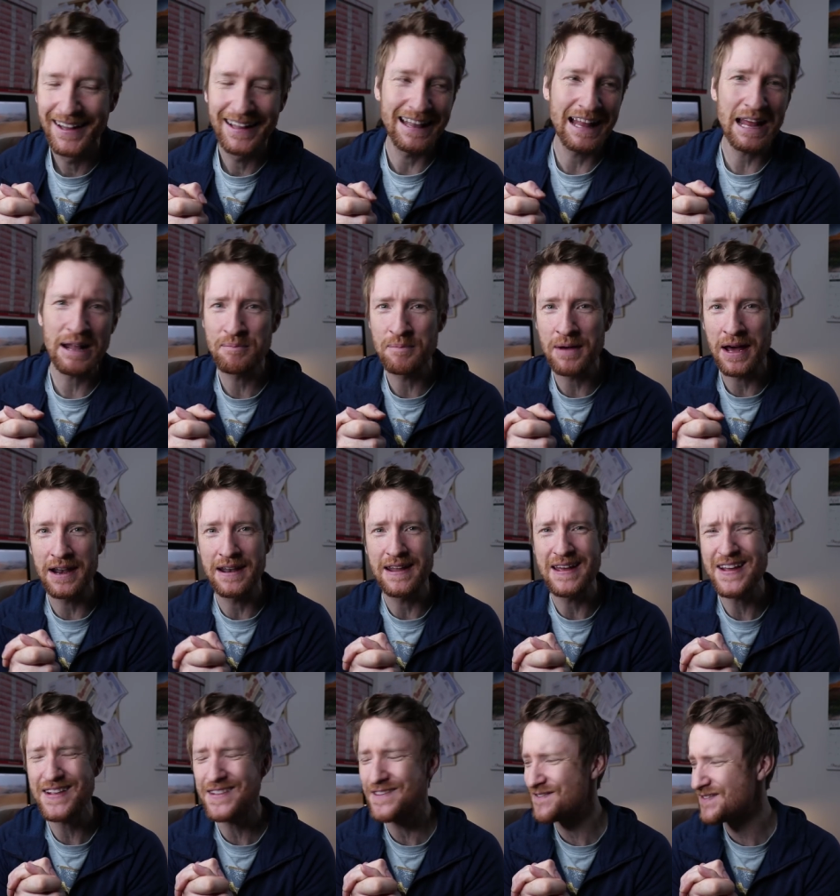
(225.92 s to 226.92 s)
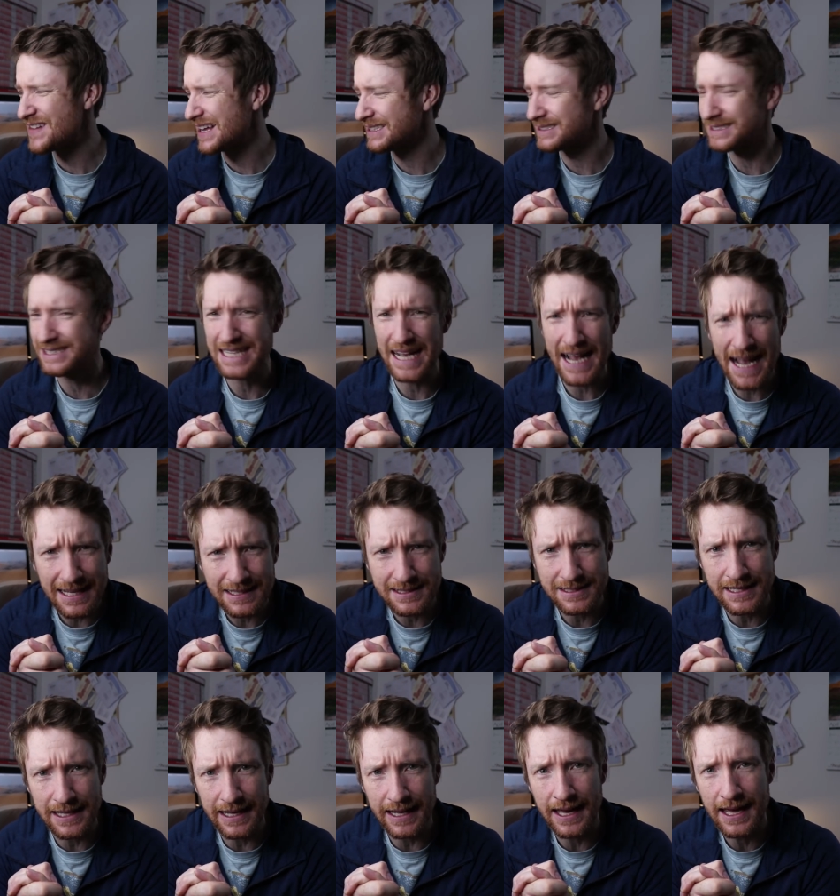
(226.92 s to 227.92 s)
Landman. It's
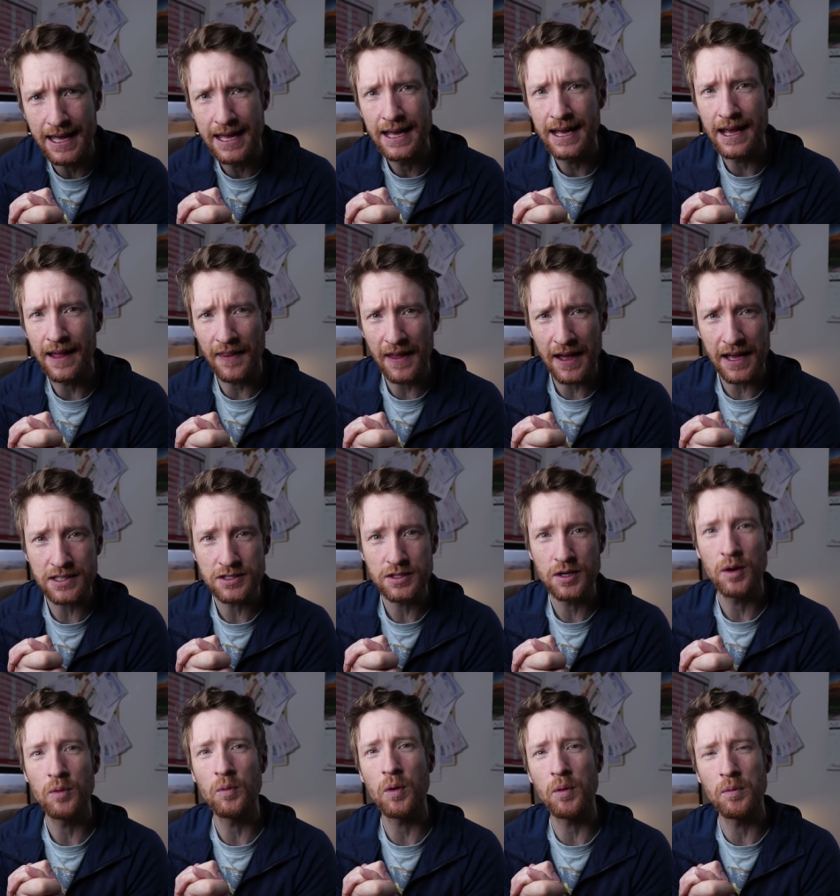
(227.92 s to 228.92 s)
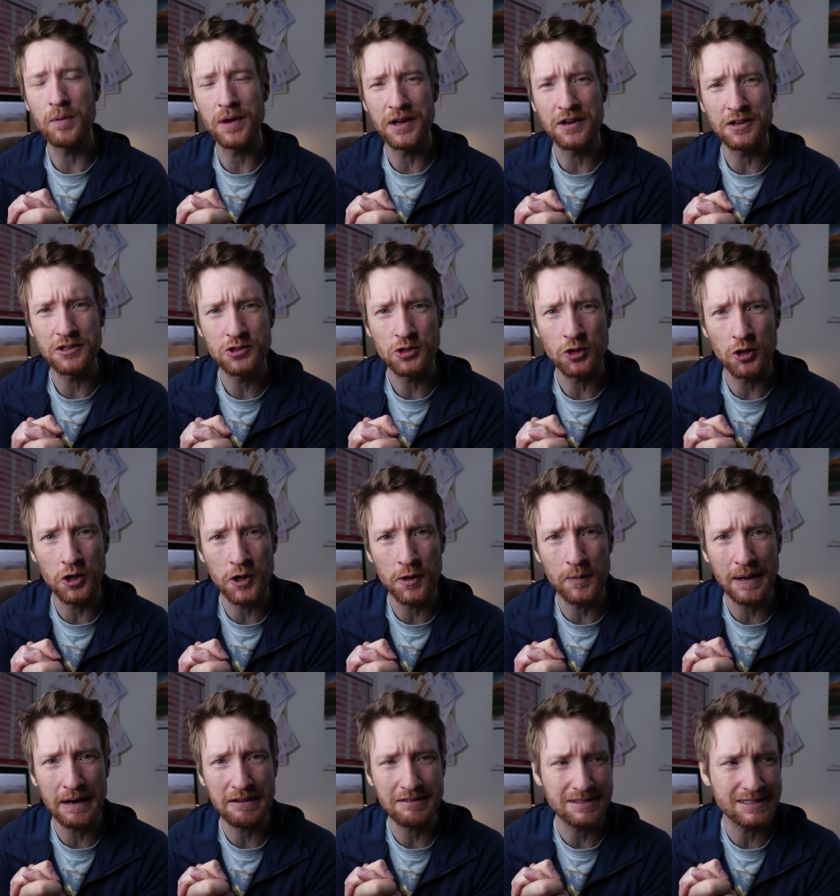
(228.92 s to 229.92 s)
fantastic and that's what we're going to talk
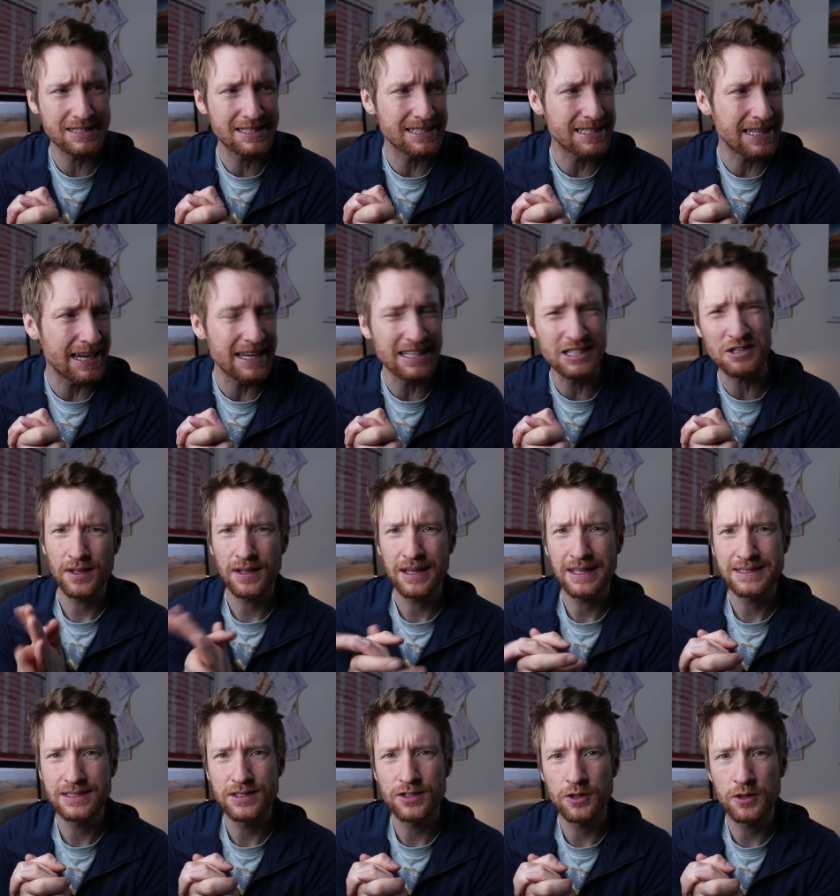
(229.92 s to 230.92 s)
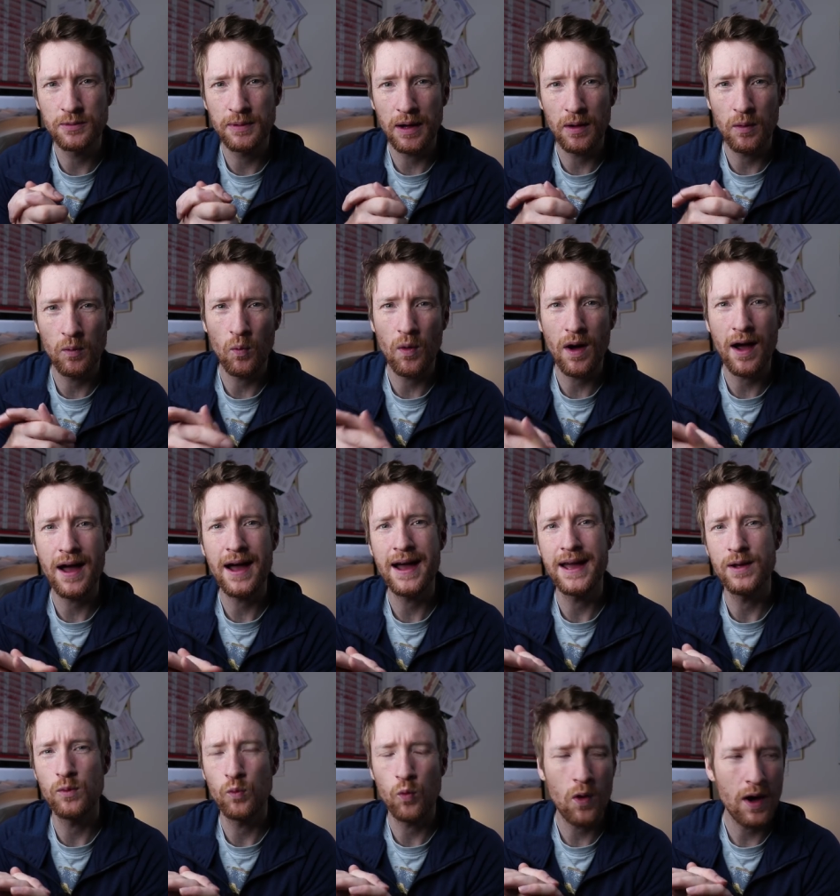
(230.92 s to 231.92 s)
about today. So let's talk about
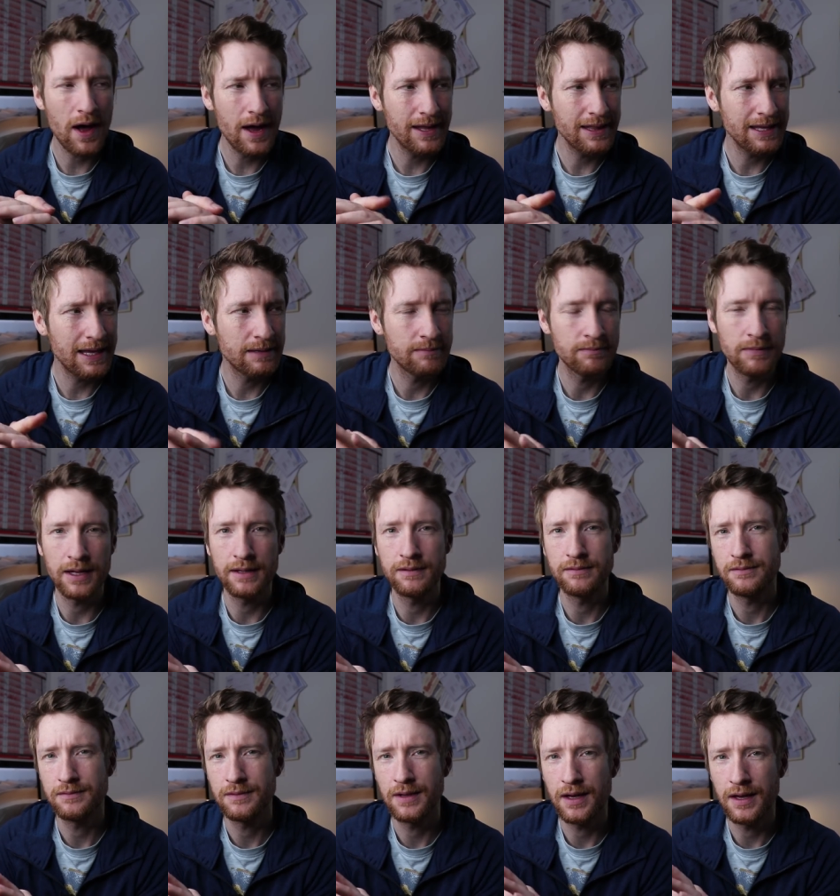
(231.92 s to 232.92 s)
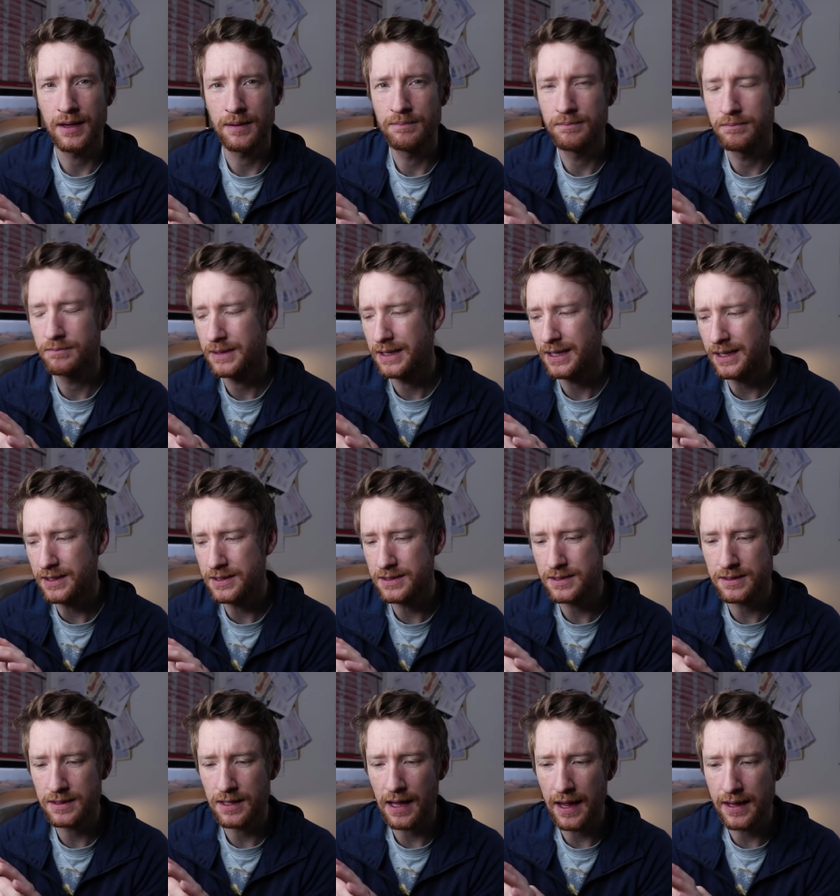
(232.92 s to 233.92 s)
why, why Landman. Um,
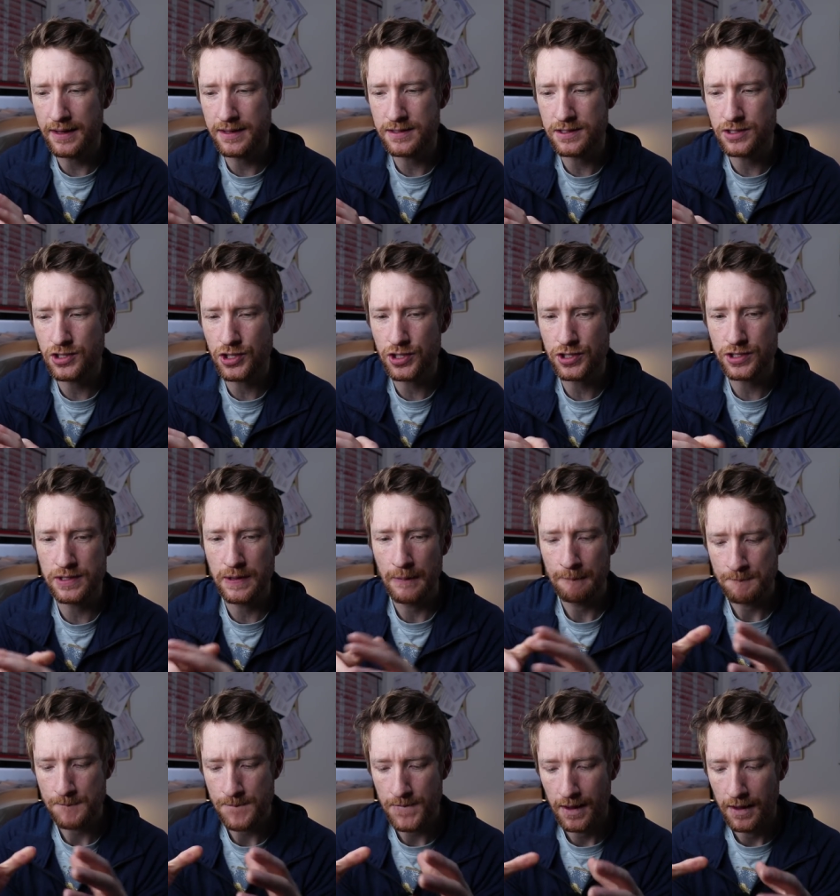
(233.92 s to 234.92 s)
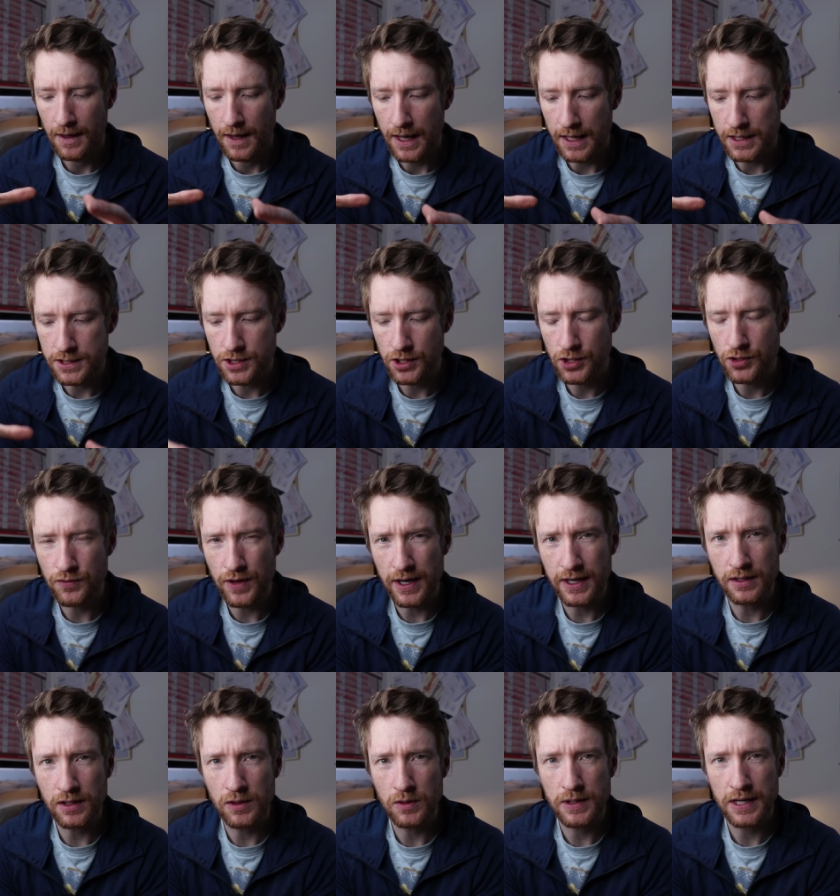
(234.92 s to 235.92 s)
it's, it's just, it's a
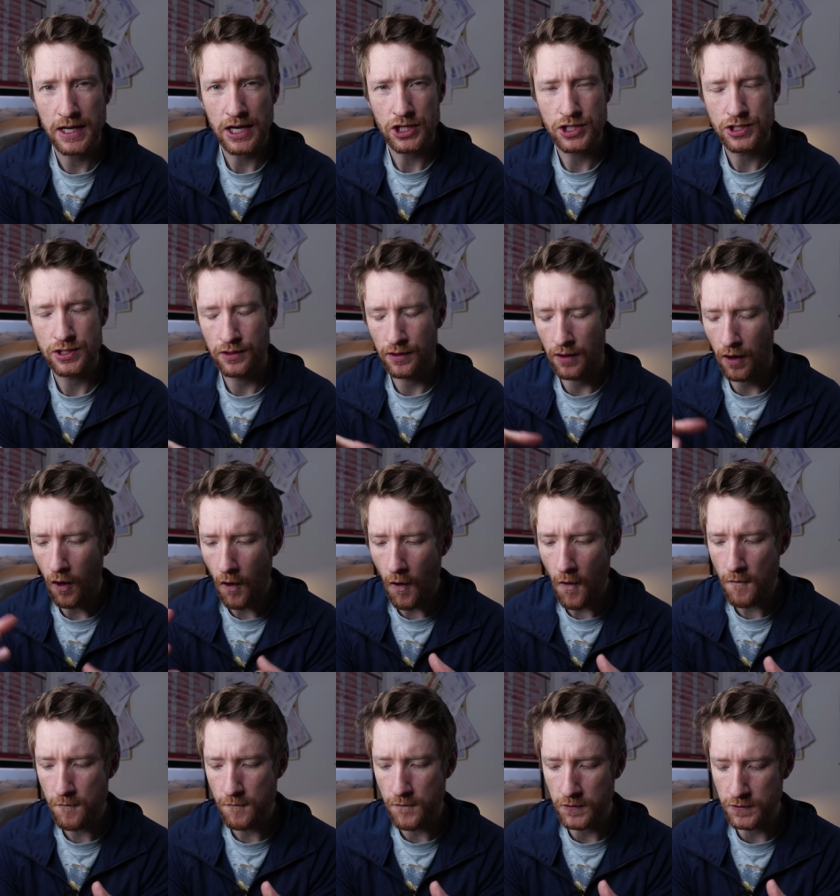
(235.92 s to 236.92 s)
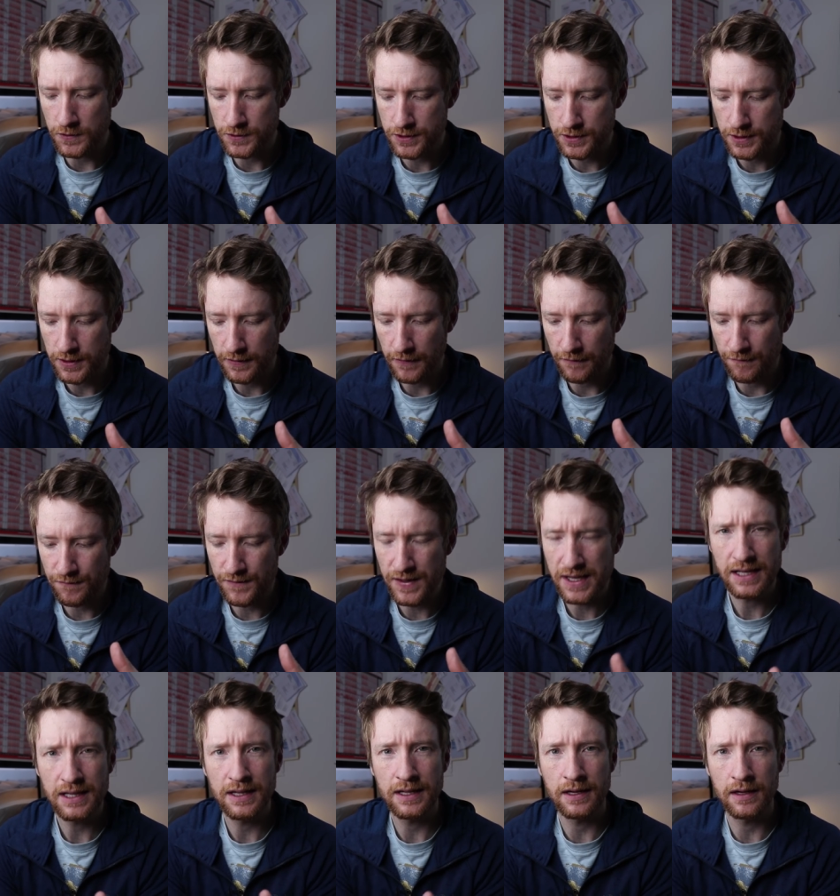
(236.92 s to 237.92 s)
great location that offers the
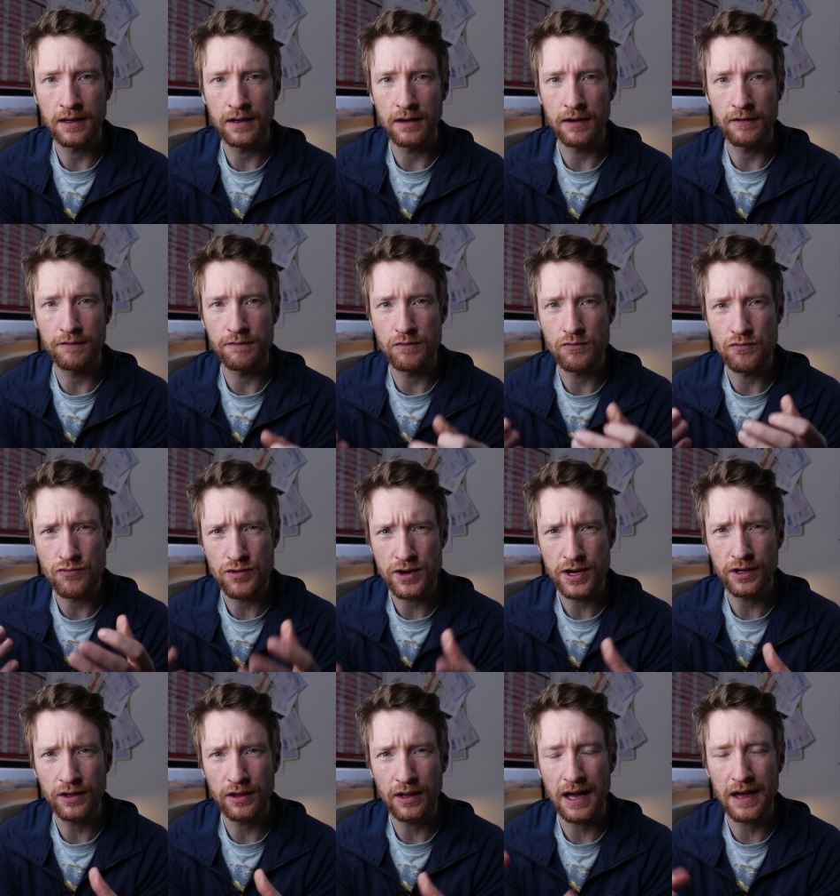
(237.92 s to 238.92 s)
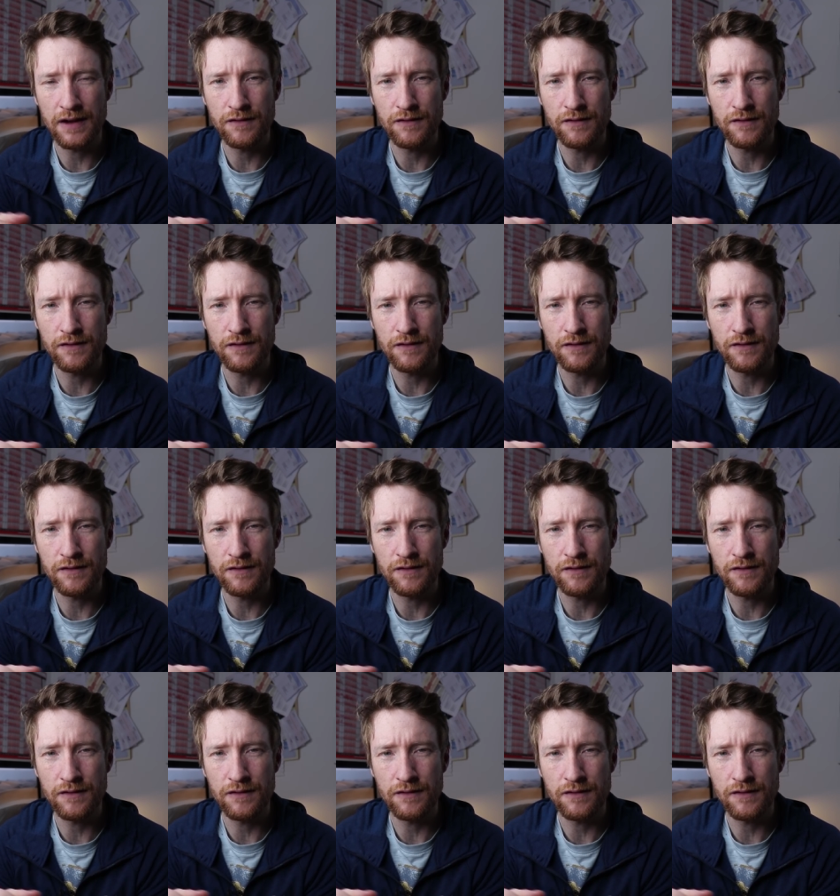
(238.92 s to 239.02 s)
feeling of real